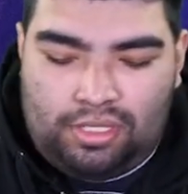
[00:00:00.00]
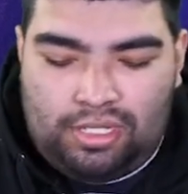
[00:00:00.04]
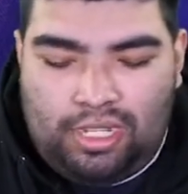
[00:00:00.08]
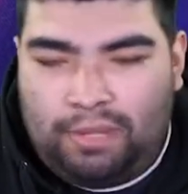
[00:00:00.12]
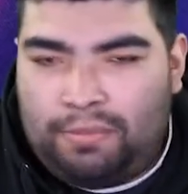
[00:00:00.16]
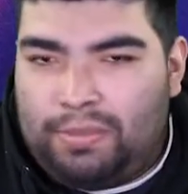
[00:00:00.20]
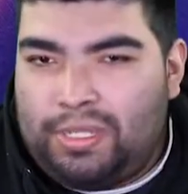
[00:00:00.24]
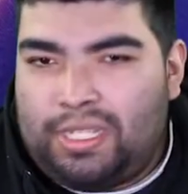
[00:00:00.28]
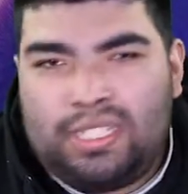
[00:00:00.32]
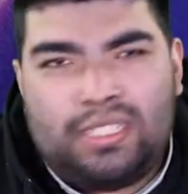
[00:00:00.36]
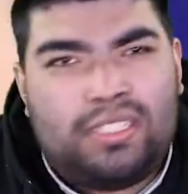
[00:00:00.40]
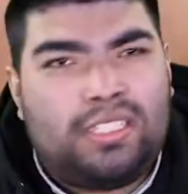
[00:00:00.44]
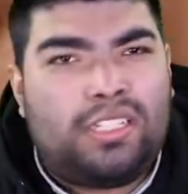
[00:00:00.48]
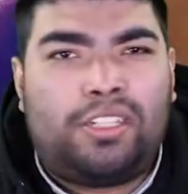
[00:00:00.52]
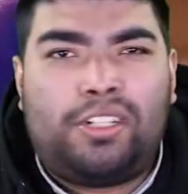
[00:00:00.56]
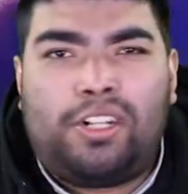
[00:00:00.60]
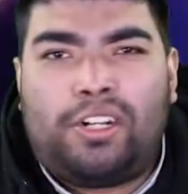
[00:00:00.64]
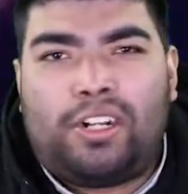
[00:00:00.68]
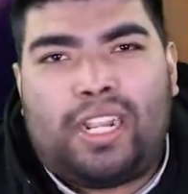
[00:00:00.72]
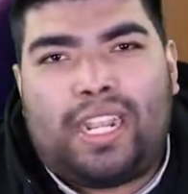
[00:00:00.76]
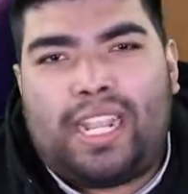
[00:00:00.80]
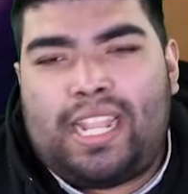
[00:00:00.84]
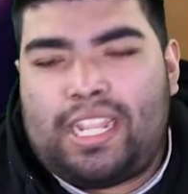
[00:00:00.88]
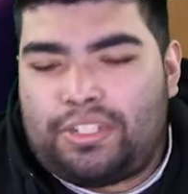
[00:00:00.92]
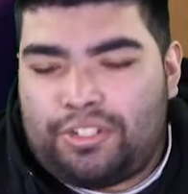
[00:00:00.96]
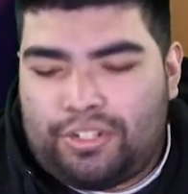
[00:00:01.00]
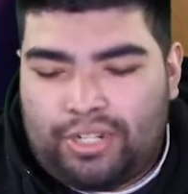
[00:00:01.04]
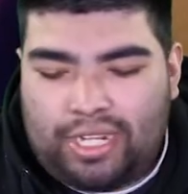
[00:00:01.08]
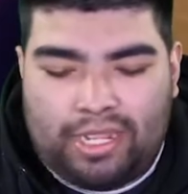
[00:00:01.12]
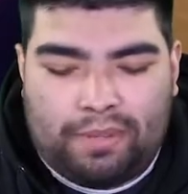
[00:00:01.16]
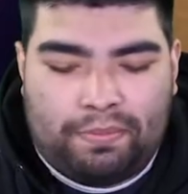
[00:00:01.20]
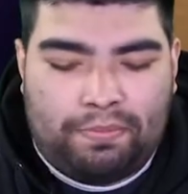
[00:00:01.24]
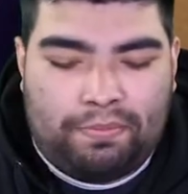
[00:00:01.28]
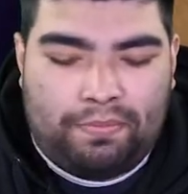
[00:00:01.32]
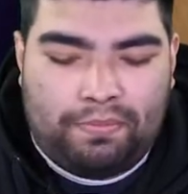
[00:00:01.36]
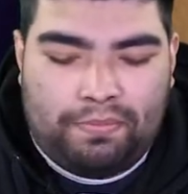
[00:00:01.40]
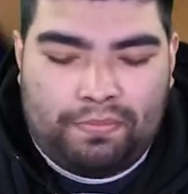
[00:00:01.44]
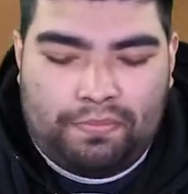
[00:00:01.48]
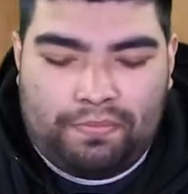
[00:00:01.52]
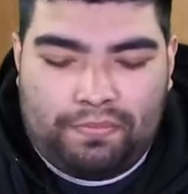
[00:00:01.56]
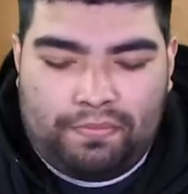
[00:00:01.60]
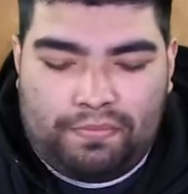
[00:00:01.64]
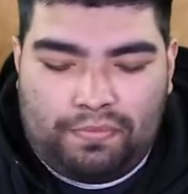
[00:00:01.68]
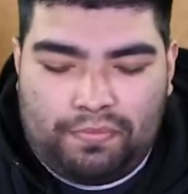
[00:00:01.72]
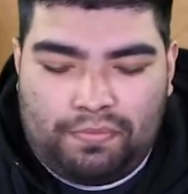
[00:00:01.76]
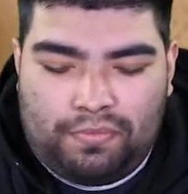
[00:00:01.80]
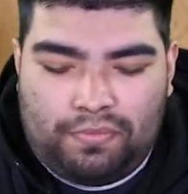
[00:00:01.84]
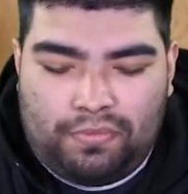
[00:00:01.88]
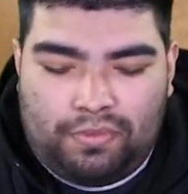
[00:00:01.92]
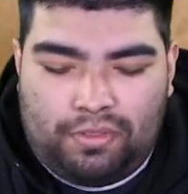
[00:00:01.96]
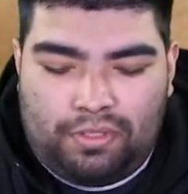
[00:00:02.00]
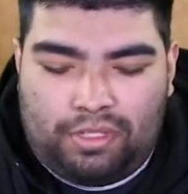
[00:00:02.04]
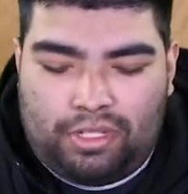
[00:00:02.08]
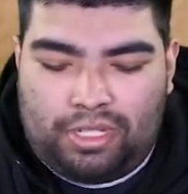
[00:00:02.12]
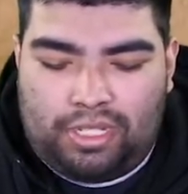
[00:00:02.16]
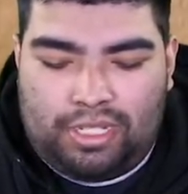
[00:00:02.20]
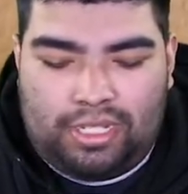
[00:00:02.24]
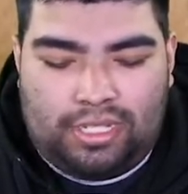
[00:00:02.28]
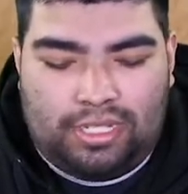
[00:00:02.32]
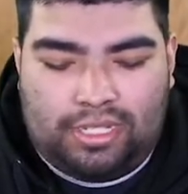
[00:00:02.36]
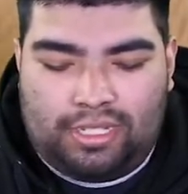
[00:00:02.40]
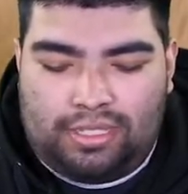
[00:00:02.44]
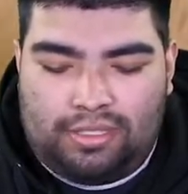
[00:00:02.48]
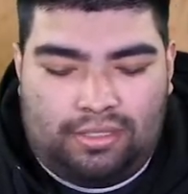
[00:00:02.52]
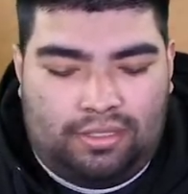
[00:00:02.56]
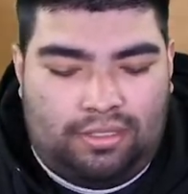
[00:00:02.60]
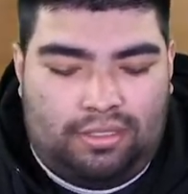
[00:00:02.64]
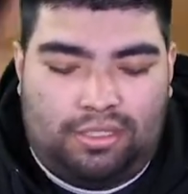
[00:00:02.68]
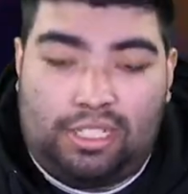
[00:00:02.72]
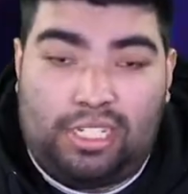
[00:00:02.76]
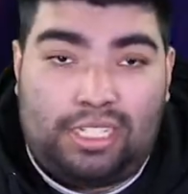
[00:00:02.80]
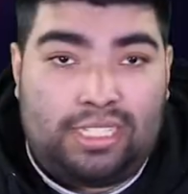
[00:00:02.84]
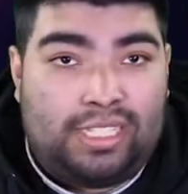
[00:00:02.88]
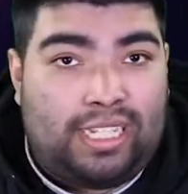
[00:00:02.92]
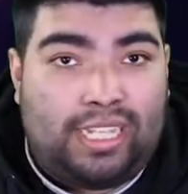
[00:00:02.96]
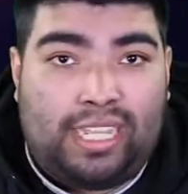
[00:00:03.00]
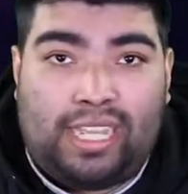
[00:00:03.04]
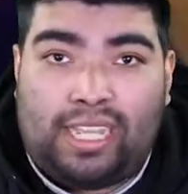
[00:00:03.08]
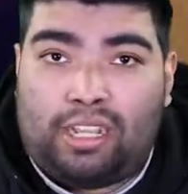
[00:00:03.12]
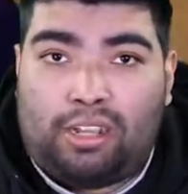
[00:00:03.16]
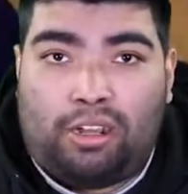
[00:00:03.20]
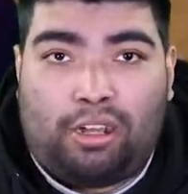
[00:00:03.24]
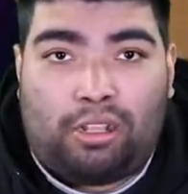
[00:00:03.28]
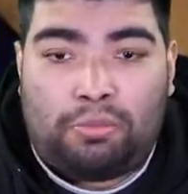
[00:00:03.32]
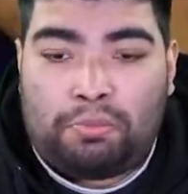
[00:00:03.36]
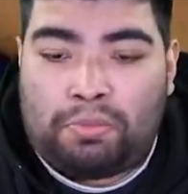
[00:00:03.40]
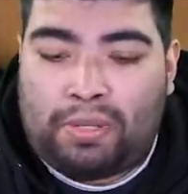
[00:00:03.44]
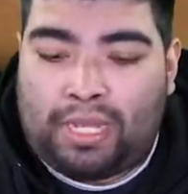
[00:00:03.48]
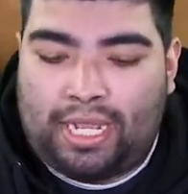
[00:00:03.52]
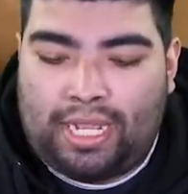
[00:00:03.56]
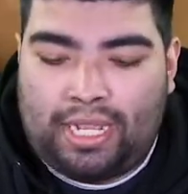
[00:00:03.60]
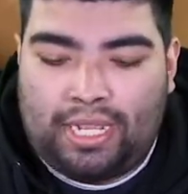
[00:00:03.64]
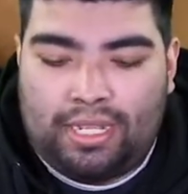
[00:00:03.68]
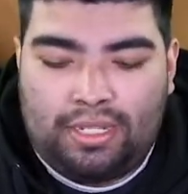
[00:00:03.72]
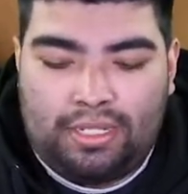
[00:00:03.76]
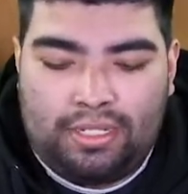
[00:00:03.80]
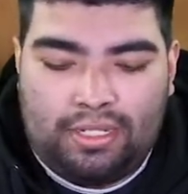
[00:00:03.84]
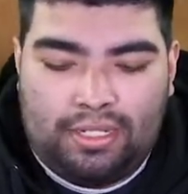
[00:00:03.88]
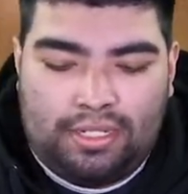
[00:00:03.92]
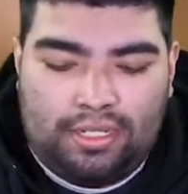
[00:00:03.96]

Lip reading: I mean, another hand trap. Yeah, it doesn't get called by.